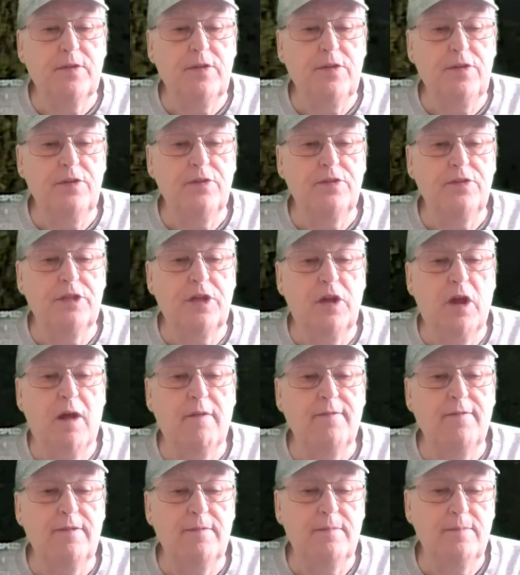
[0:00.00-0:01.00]
used it
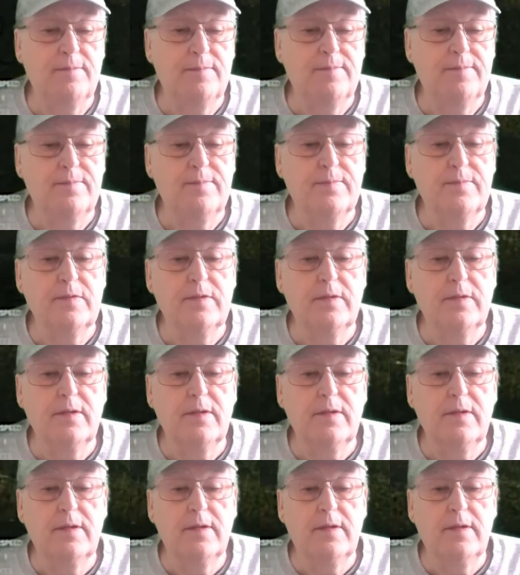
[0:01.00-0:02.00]
often.
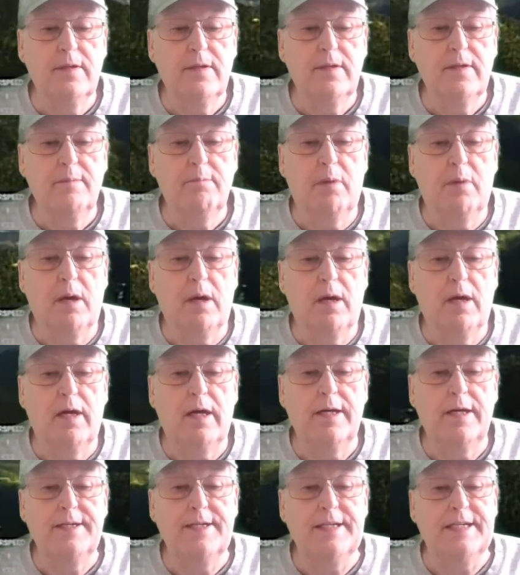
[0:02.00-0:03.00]

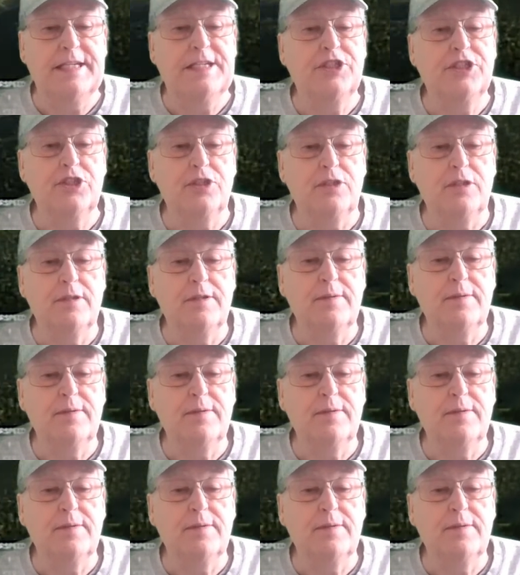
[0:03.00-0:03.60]
Bad Ischl.